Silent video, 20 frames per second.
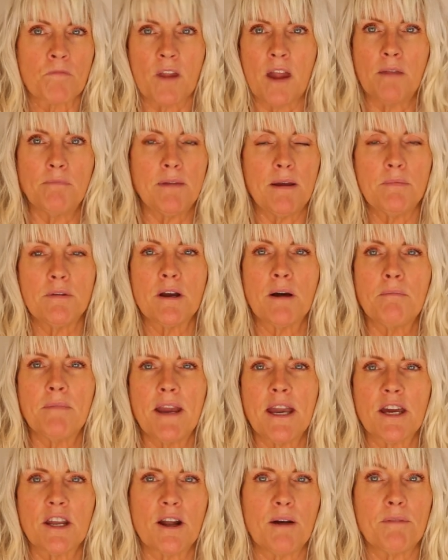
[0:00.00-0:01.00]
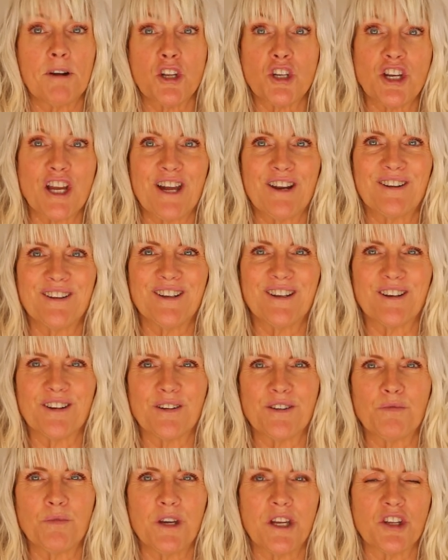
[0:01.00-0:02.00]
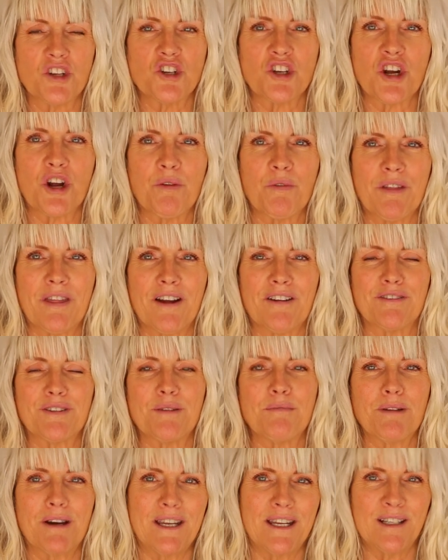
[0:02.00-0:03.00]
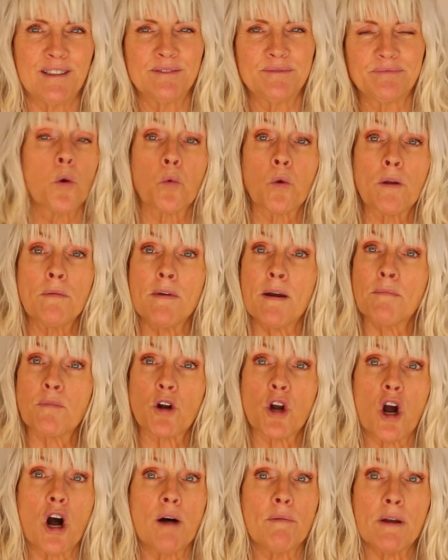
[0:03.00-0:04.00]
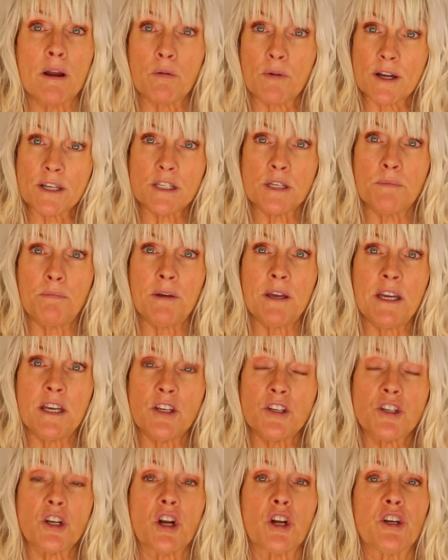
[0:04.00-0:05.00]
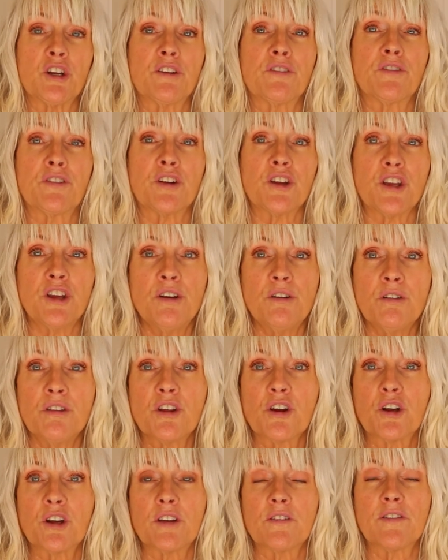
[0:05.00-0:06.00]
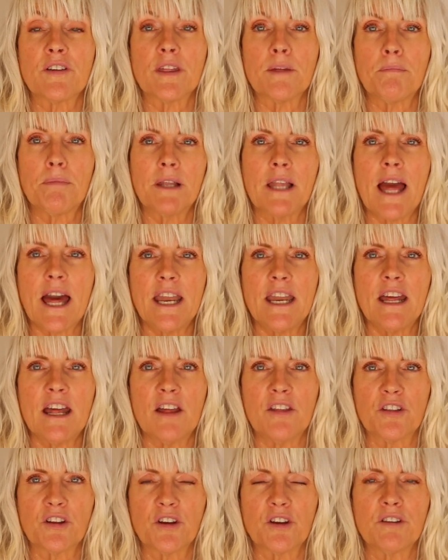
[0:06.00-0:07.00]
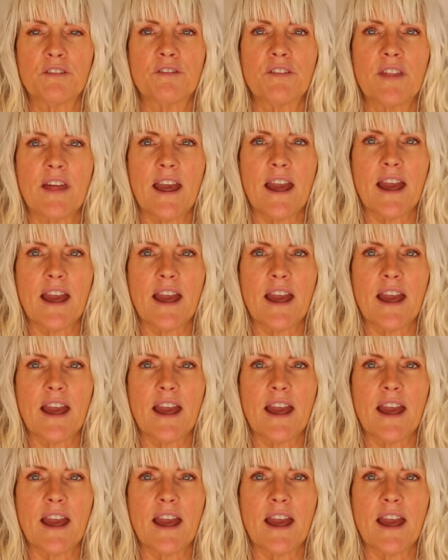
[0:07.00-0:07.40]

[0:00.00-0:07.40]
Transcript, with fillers: And maybe I'll make it on my channel here and we can share it with everybody. Remember, all my recipes are good for you, they're good for the planet, and they're good for the